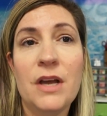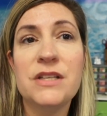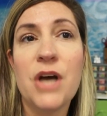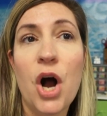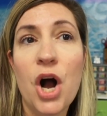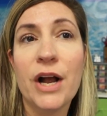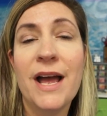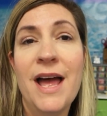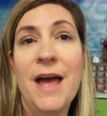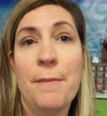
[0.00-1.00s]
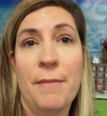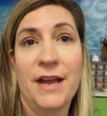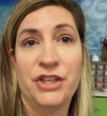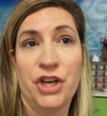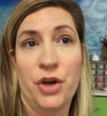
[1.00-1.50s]
Talk,
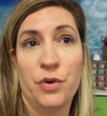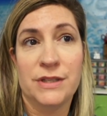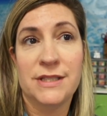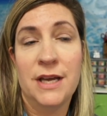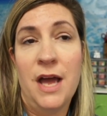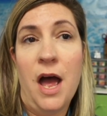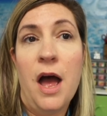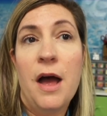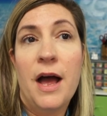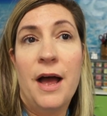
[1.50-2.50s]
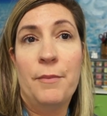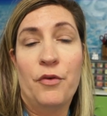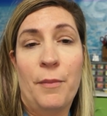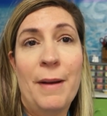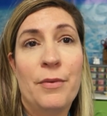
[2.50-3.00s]
make jokes.
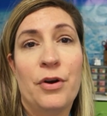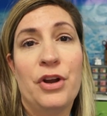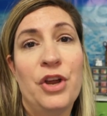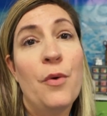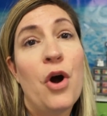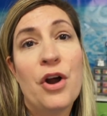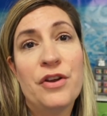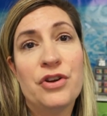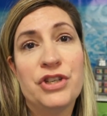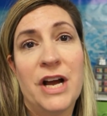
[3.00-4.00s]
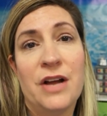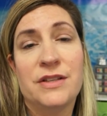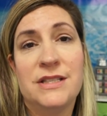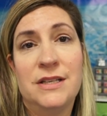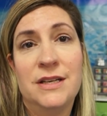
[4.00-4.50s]
Remember, you are their
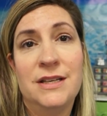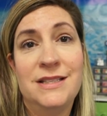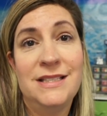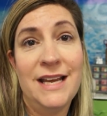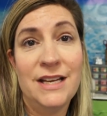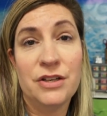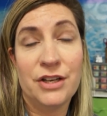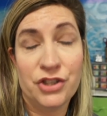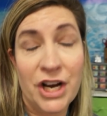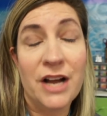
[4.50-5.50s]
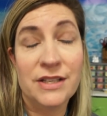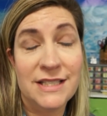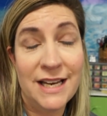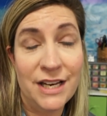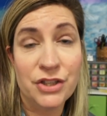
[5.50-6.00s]
child's
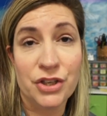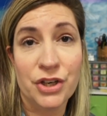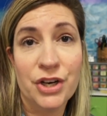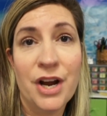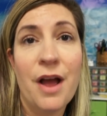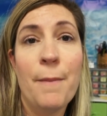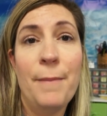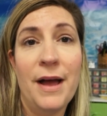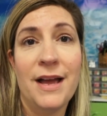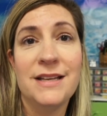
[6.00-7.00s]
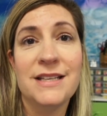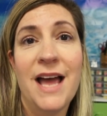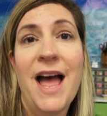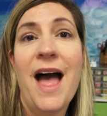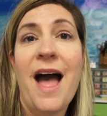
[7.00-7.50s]
teacher, but
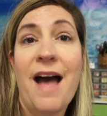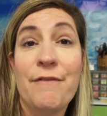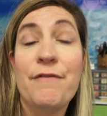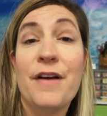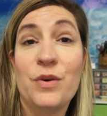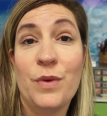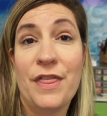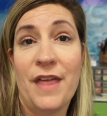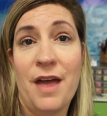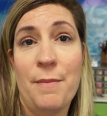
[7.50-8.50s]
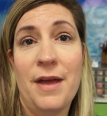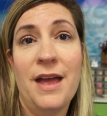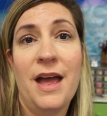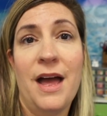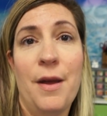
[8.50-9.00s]
have fun with them.
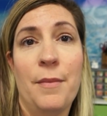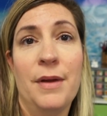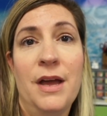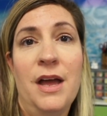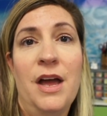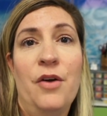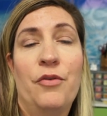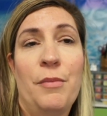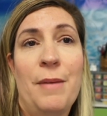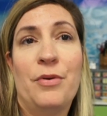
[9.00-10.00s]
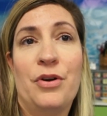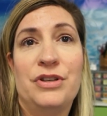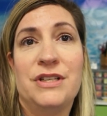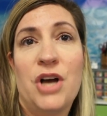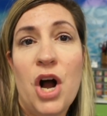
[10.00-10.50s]
Remember
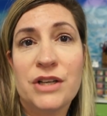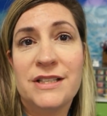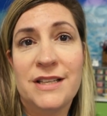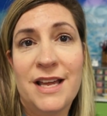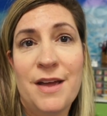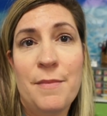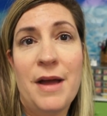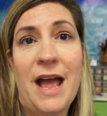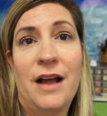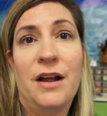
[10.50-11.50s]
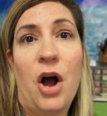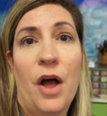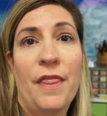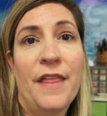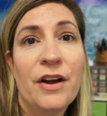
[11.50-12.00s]
to talk to them
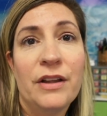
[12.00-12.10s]
on their